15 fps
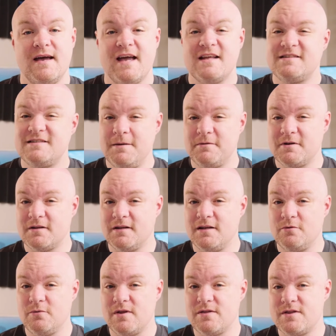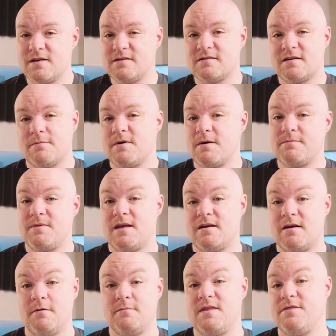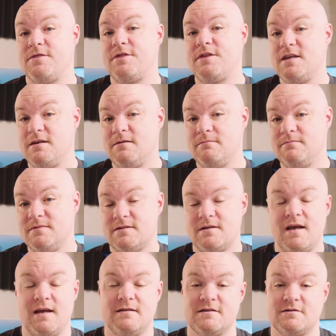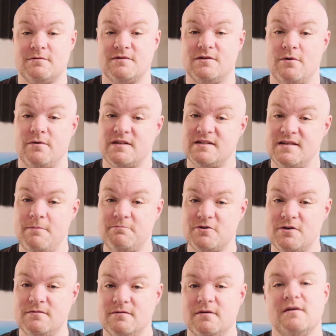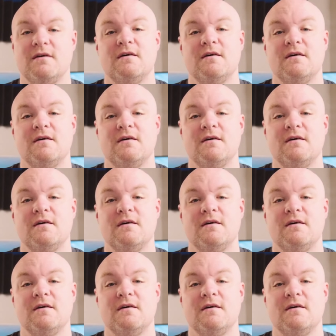and typically when things come up, they come in themes, and this was no exception.